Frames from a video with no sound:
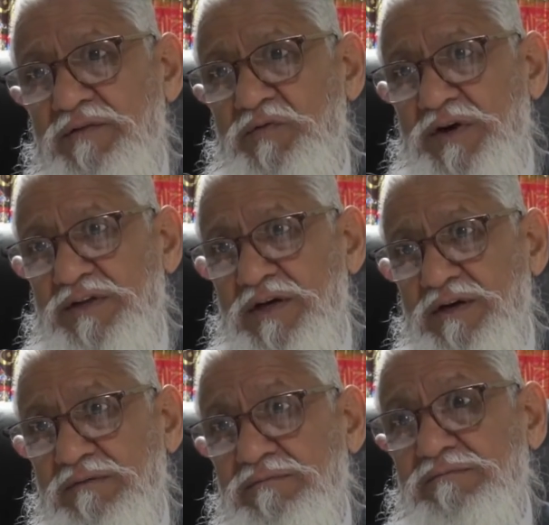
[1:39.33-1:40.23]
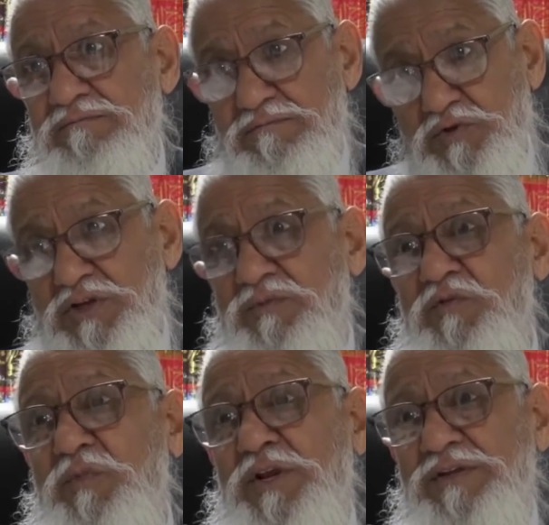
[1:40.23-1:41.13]
for the Muslim
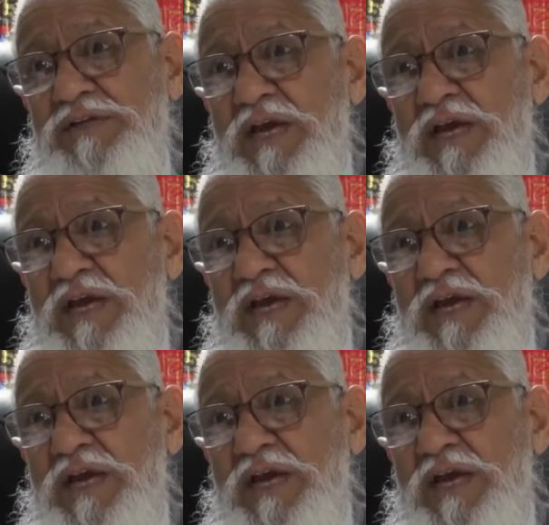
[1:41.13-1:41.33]
women,